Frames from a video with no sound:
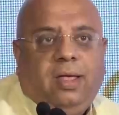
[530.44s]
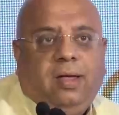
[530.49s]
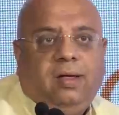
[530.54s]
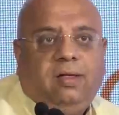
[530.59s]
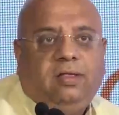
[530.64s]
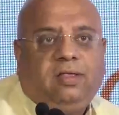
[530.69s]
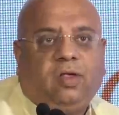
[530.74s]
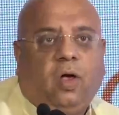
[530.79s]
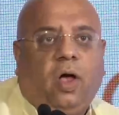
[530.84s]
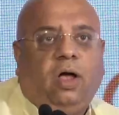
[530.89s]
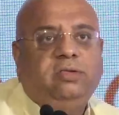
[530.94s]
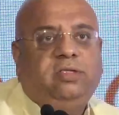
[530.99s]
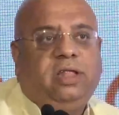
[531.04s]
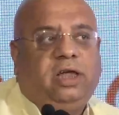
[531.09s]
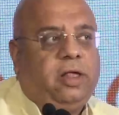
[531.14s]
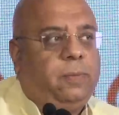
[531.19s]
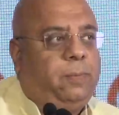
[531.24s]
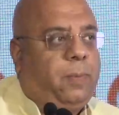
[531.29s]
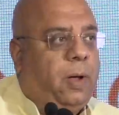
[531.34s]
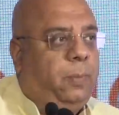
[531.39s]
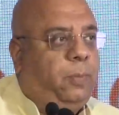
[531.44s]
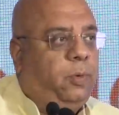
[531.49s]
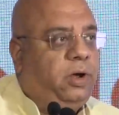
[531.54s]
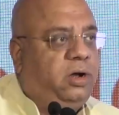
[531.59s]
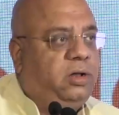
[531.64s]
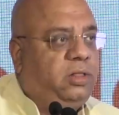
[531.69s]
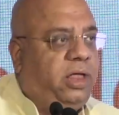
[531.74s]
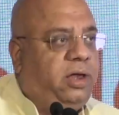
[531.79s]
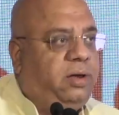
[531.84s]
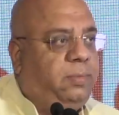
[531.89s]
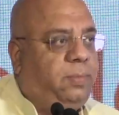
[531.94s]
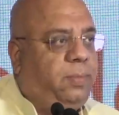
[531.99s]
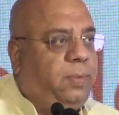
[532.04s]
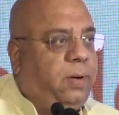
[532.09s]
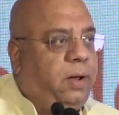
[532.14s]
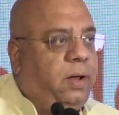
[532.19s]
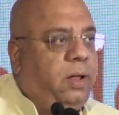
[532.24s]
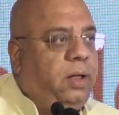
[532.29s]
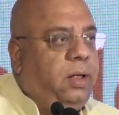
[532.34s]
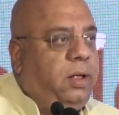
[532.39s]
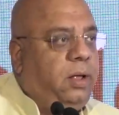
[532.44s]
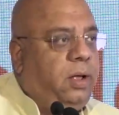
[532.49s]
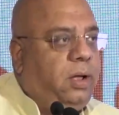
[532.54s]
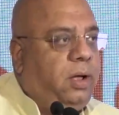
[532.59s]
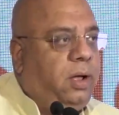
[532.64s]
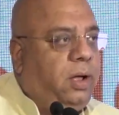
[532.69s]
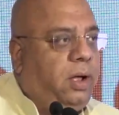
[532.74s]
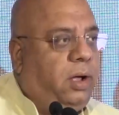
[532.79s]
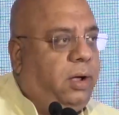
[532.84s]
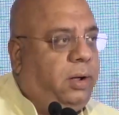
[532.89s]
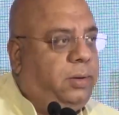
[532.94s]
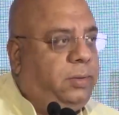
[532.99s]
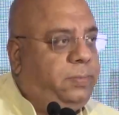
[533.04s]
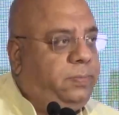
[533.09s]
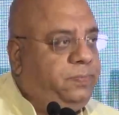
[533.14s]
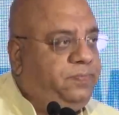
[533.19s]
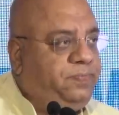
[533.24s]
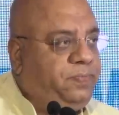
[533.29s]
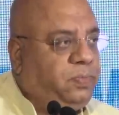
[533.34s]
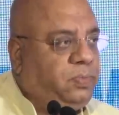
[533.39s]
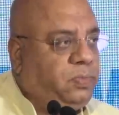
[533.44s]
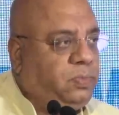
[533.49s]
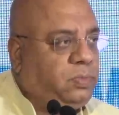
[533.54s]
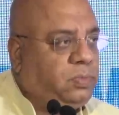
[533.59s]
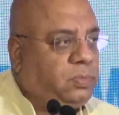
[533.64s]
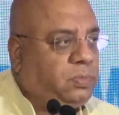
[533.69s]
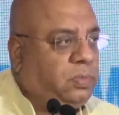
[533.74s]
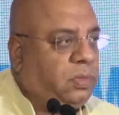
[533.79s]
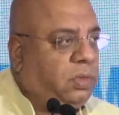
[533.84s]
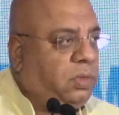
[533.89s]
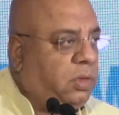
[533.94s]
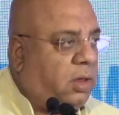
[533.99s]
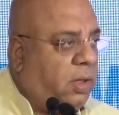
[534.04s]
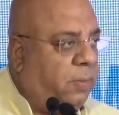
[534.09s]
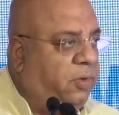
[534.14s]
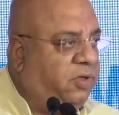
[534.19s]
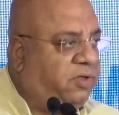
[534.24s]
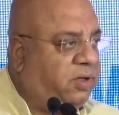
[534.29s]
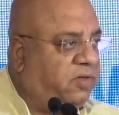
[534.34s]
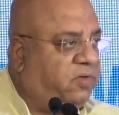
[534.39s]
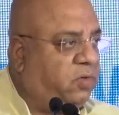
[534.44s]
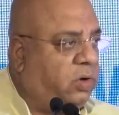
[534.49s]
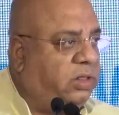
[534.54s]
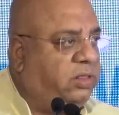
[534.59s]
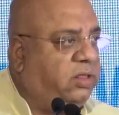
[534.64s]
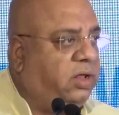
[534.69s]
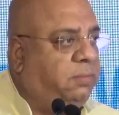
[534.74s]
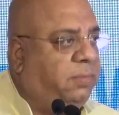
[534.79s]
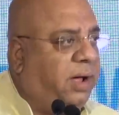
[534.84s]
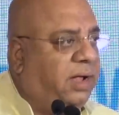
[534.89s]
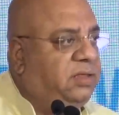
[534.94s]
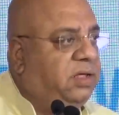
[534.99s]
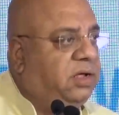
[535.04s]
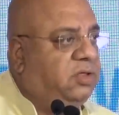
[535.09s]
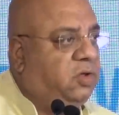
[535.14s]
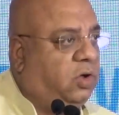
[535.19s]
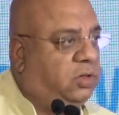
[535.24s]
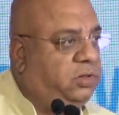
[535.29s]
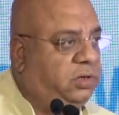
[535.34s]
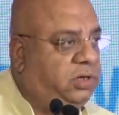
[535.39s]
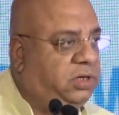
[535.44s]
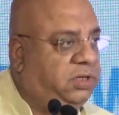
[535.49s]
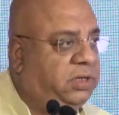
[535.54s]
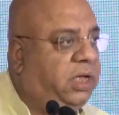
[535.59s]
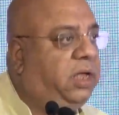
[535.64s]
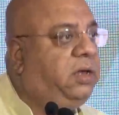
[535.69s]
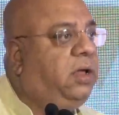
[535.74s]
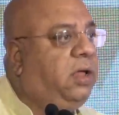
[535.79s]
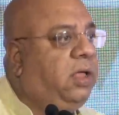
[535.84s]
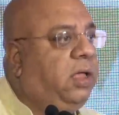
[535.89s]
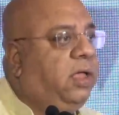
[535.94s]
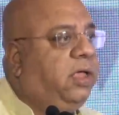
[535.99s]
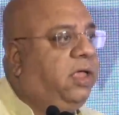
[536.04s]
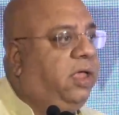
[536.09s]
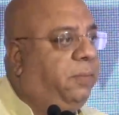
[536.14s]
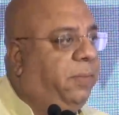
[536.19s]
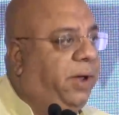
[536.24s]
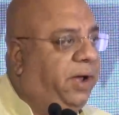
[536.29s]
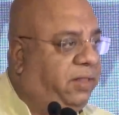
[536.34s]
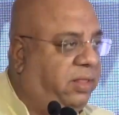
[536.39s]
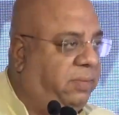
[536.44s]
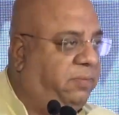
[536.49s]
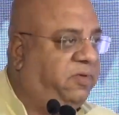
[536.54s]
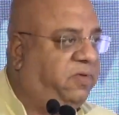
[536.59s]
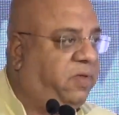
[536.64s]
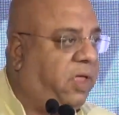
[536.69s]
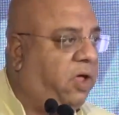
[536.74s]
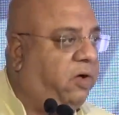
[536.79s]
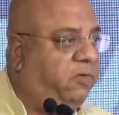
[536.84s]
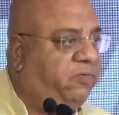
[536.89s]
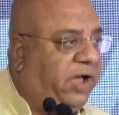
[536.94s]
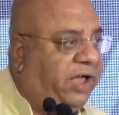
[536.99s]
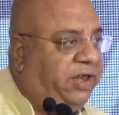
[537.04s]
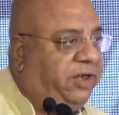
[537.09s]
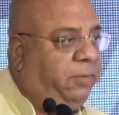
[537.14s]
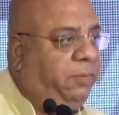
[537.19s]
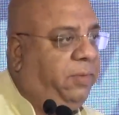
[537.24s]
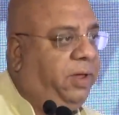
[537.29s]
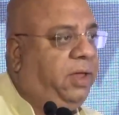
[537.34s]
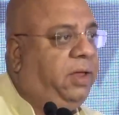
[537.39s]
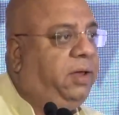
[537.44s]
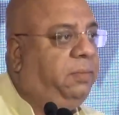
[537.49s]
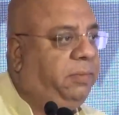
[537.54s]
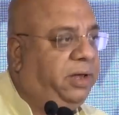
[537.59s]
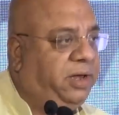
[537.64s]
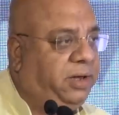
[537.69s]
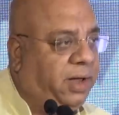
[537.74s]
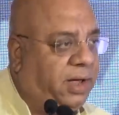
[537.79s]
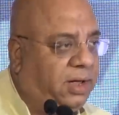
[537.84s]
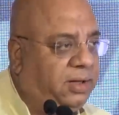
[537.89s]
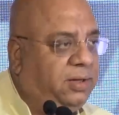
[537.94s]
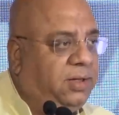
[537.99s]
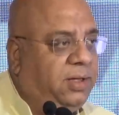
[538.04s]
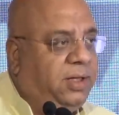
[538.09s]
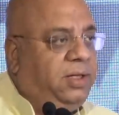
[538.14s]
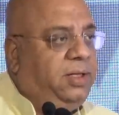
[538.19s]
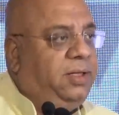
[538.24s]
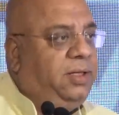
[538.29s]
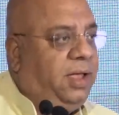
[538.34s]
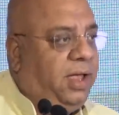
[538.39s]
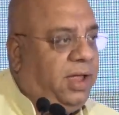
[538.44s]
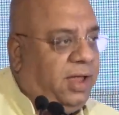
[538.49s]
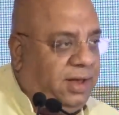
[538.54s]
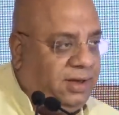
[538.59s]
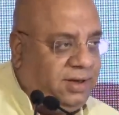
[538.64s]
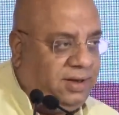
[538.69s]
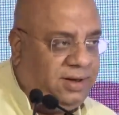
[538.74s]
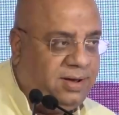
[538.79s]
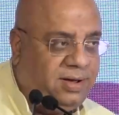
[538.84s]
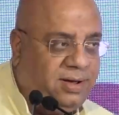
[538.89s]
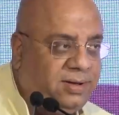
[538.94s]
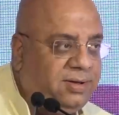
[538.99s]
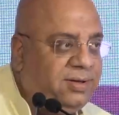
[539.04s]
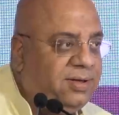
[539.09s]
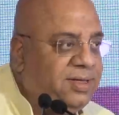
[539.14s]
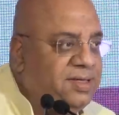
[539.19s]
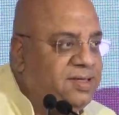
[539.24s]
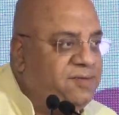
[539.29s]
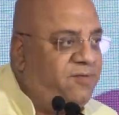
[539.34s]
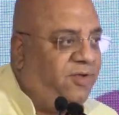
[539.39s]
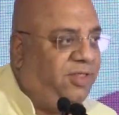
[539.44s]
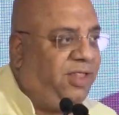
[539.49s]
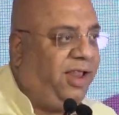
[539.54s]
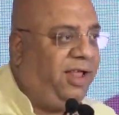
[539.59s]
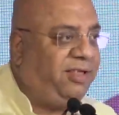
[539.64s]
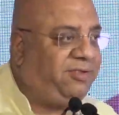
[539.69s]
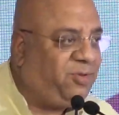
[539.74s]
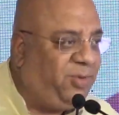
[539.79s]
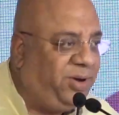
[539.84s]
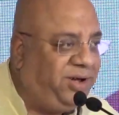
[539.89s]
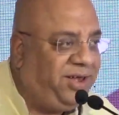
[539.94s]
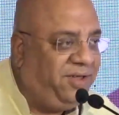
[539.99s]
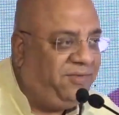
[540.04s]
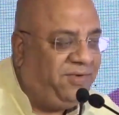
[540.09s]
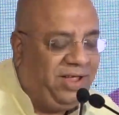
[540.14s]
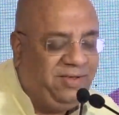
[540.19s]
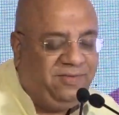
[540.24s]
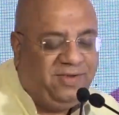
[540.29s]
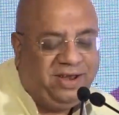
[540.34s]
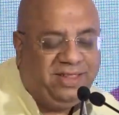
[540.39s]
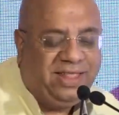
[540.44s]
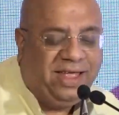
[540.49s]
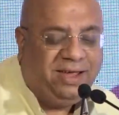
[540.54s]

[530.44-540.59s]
songs that are popular. There, uh, Mr. Sunandan Bhanja Chaudhary is there. He made the mistake of hiring me in media, and uh, for the last 25 years, I